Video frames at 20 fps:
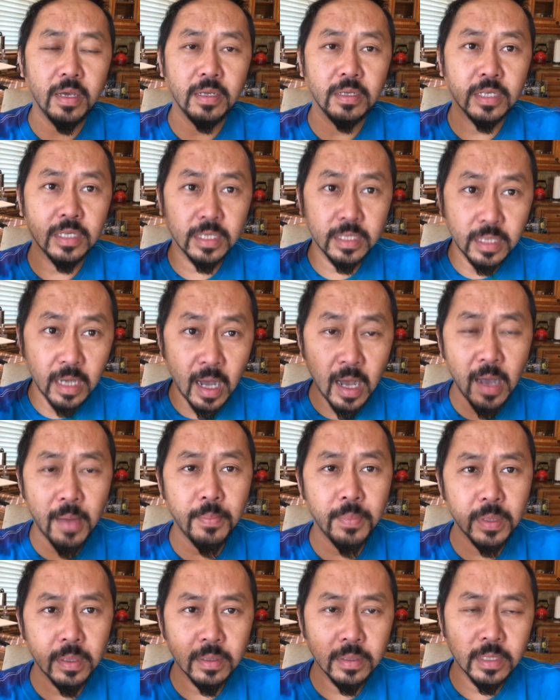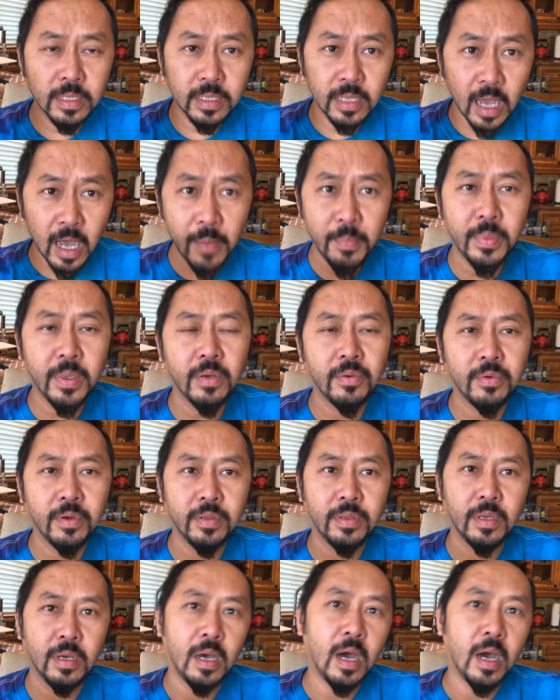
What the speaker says: Stop it with the,